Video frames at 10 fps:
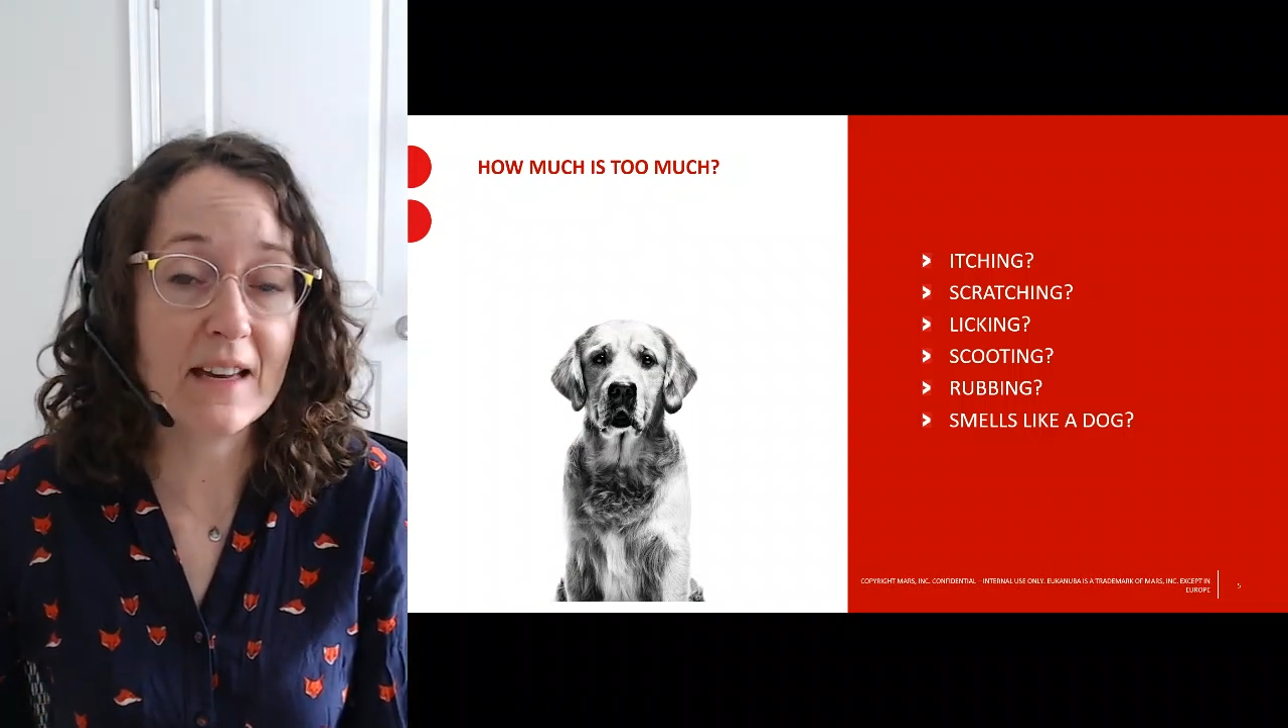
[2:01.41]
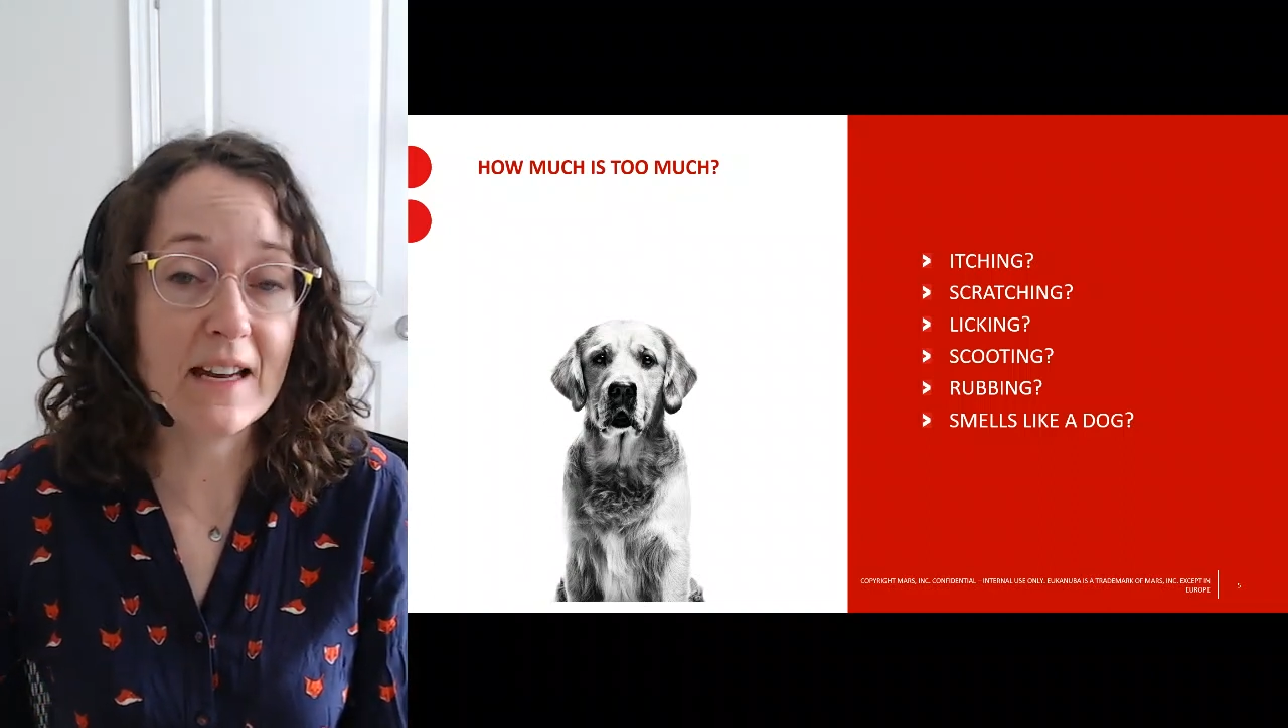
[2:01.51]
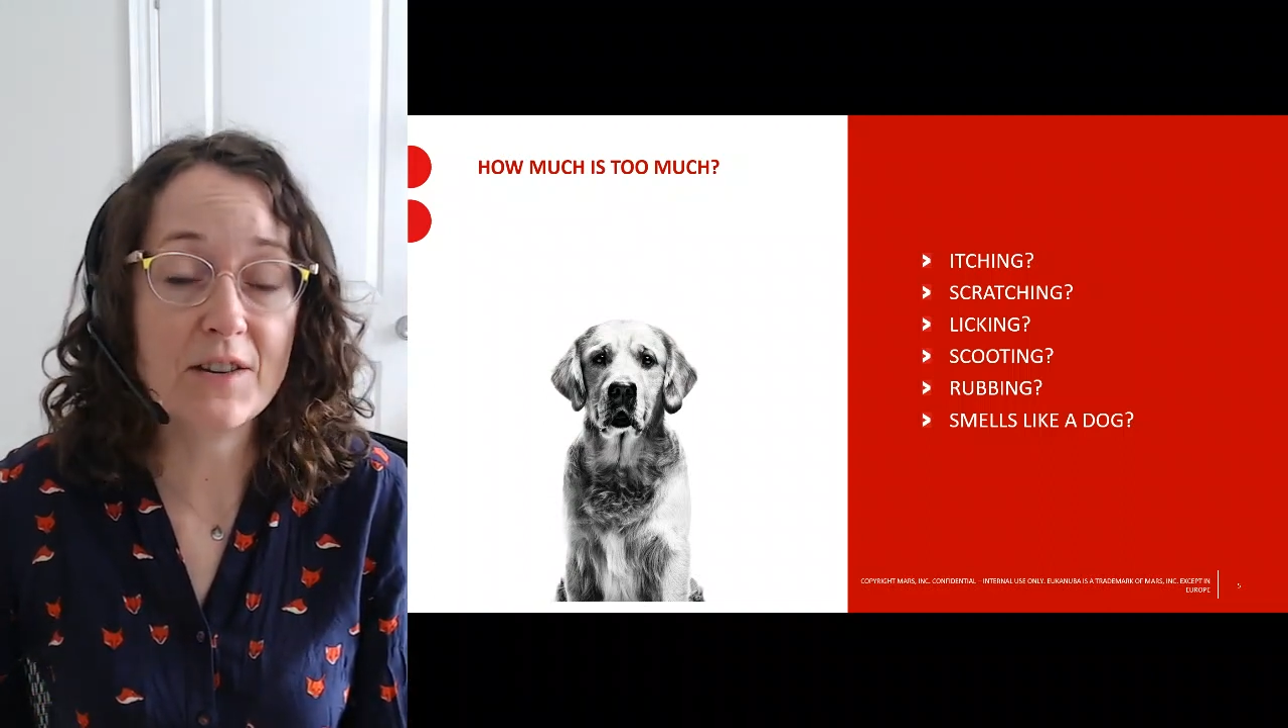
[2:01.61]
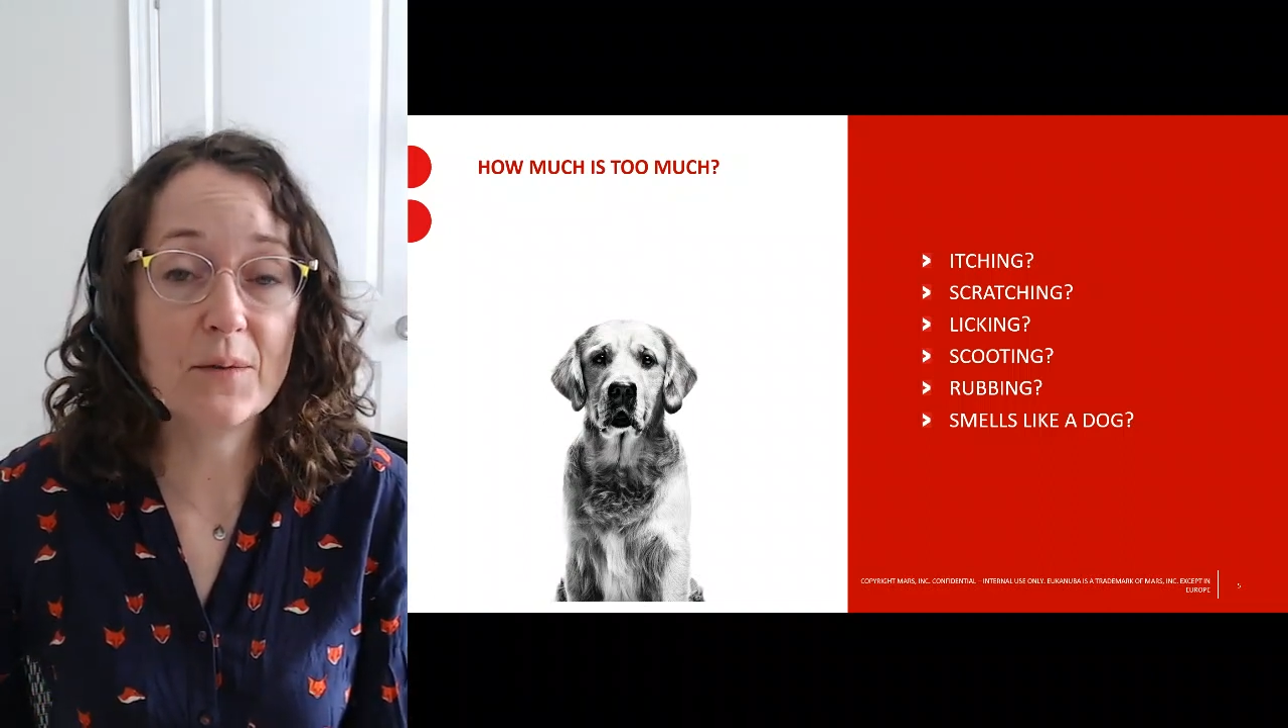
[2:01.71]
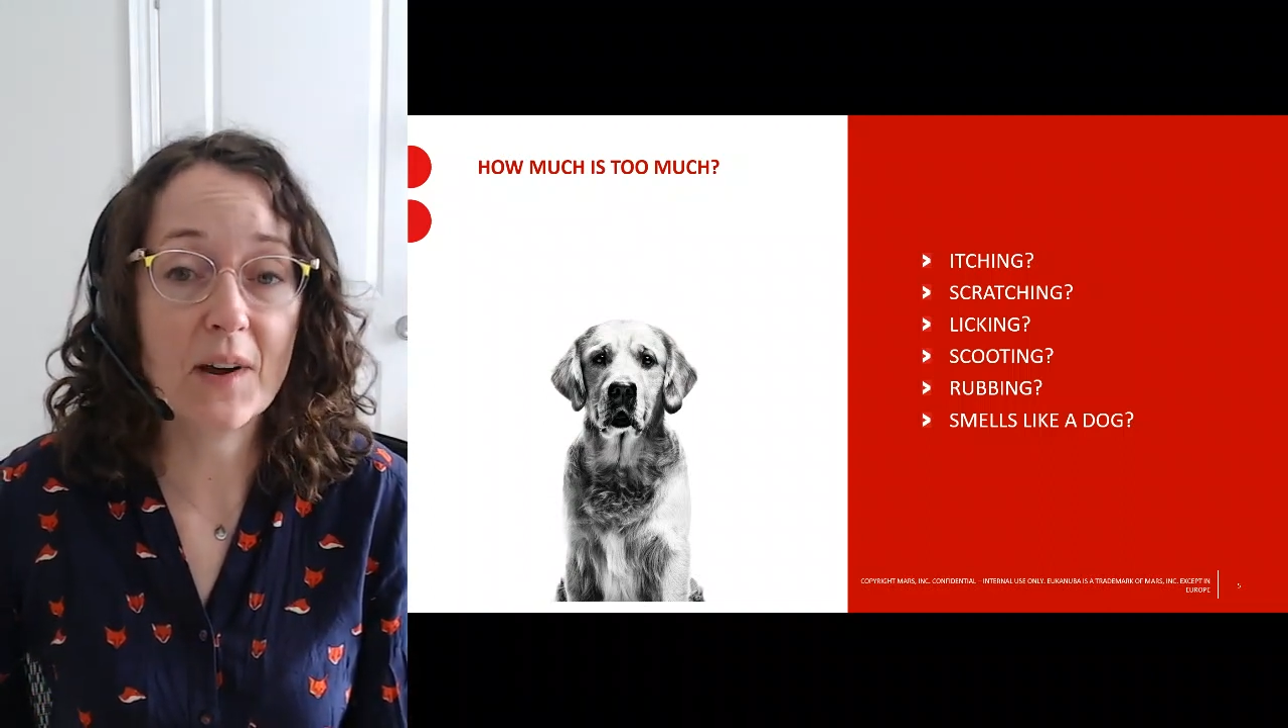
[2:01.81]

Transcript: need to